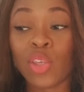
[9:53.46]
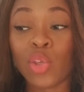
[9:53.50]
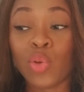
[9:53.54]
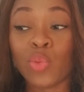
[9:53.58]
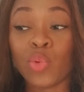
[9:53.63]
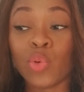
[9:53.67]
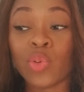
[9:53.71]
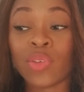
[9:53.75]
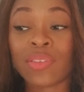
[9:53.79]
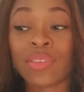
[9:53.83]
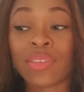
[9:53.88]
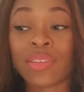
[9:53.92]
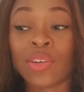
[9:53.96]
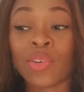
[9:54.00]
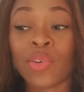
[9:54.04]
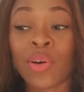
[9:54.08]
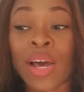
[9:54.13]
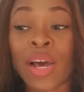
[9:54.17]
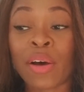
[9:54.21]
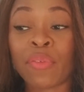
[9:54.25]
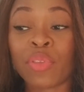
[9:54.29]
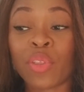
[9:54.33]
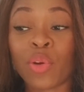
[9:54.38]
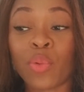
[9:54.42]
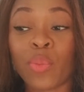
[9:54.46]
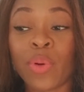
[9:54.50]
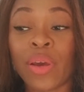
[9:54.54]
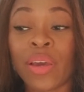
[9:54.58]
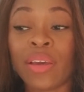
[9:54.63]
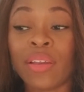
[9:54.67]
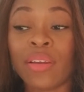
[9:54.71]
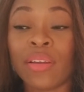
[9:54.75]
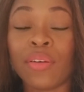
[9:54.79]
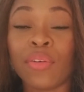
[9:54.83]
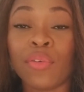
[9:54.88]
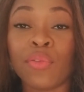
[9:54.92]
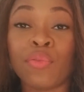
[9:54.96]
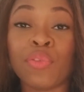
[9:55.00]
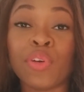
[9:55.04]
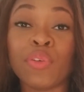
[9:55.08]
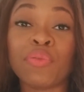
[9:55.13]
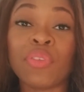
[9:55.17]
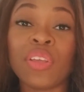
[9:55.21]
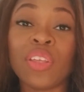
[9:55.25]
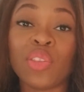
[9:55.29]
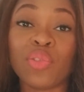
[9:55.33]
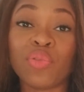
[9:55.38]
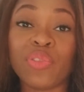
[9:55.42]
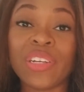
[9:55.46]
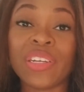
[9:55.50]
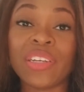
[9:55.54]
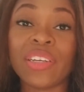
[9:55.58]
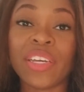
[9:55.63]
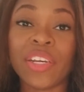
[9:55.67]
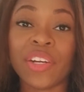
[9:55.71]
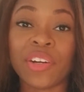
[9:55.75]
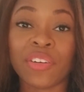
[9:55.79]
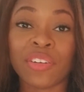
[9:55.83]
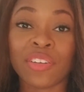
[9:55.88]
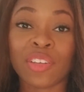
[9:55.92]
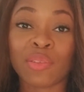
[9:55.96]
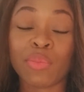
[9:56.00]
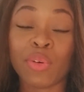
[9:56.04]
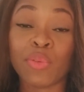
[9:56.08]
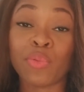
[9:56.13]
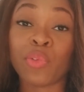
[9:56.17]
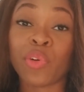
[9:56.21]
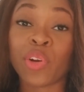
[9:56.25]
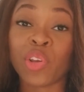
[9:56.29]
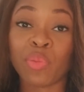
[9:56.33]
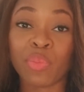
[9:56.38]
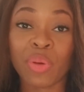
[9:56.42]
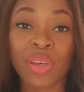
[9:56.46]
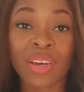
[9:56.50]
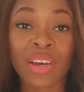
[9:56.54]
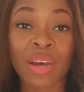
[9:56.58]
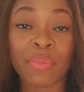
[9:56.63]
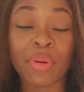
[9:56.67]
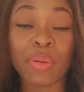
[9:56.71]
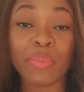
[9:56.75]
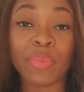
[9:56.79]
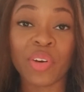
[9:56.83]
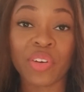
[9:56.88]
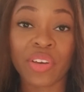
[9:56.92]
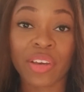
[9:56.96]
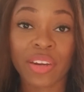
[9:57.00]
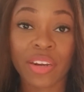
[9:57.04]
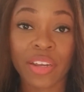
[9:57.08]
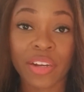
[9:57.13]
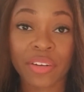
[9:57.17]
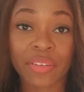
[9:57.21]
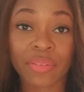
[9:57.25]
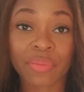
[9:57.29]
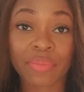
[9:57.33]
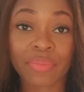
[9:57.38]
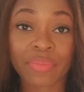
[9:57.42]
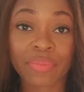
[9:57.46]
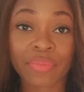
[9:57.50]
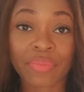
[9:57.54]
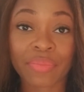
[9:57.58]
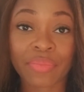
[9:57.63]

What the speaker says: you will still have to wait 53 years before you become a millionaire.